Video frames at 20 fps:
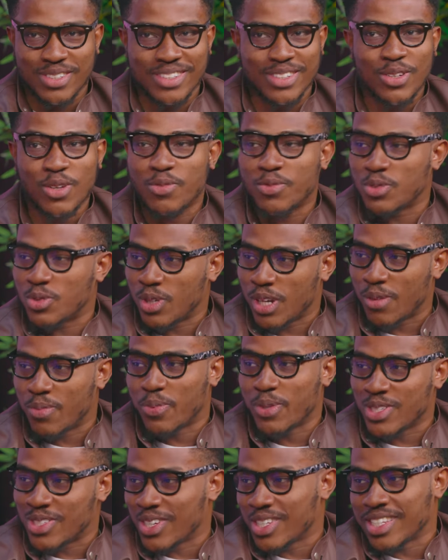You know, for that,
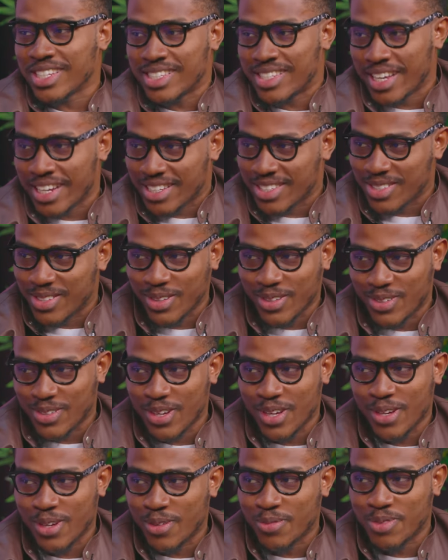it's just a text document,
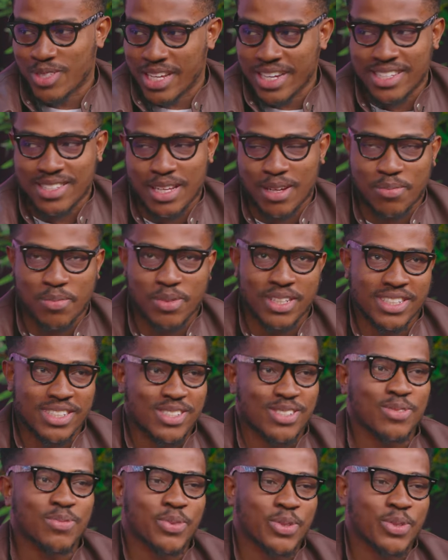yeah, and text application.